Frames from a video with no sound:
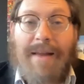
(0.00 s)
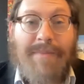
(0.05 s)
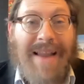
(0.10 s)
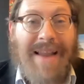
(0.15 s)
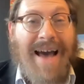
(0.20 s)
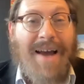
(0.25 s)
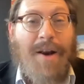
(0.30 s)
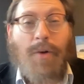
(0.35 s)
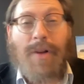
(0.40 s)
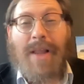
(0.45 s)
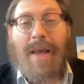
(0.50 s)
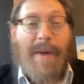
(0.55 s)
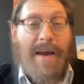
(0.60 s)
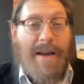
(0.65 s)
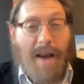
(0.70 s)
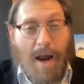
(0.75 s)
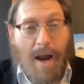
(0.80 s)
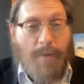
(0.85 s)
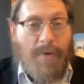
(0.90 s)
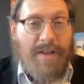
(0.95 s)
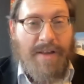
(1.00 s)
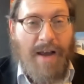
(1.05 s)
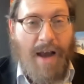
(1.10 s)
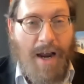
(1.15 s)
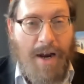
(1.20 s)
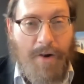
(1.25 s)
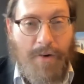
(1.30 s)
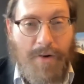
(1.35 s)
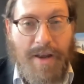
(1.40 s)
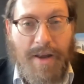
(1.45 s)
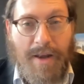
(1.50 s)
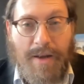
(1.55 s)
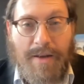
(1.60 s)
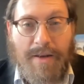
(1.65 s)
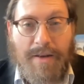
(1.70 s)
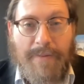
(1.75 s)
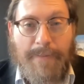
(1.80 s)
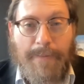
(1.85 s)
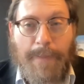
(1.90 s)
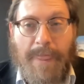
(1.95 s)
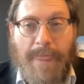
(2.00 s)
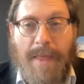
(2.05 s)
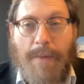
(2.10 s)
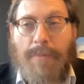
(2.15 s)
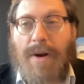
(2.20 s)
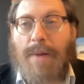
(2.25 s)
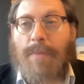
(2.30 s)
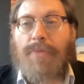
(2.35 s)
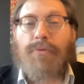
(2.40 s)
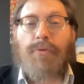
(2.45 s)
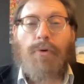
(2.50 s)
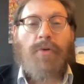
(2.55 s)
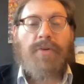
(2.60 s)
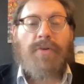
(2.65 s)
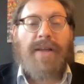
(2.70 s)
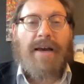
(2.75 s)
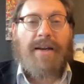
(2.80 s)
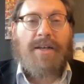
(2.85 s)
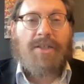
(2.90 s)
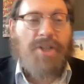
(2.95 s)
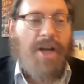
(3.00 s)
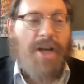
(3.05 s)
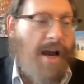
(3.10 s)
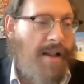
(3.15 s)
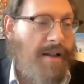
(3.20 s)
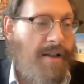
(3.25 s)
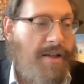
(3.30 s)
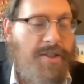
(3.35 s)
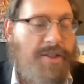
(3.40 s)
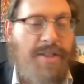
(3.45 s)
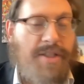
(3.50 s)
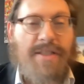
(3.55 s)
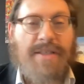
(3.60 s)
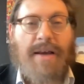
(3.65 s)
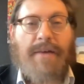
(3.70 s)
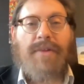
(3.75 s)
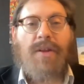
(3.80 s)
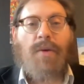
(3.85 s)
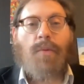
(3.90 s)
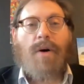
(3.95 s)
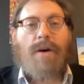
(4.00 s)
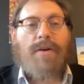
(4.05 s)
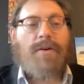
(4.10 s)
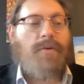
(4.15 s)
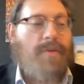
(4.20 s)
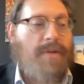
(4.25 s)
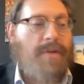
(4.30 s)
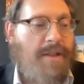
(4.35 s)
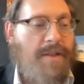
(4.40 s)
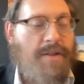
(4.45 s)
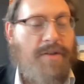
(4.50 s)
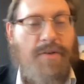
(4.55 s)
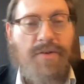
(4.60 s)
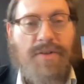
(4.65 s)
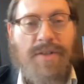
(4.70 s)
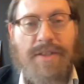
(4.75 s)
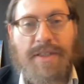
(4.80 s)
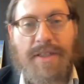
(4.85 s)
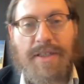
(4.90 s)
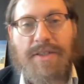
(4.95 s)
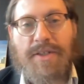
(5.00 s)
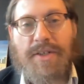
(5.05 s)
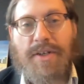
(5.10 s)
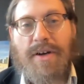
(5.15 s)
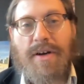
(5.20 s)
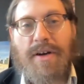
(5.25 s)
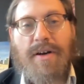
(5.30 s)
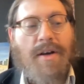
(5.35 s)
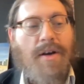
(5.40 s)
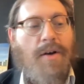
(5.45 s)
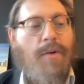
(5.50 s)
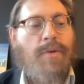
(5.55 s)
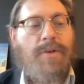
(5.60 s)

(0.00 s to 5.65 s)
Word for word: Not only am I not retiring, but I'm throwing down a challenge 71 new institutions this year,